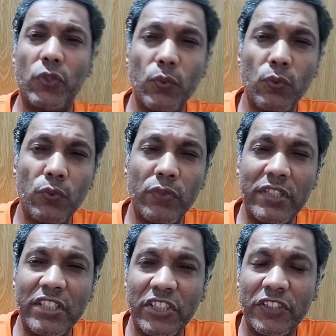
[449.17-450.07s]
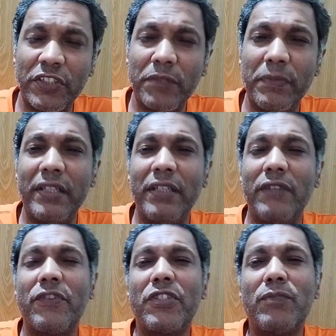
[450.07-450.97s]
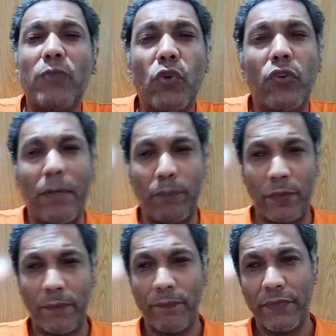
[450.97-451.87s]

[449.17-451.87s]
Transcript: to Germany, was blown up.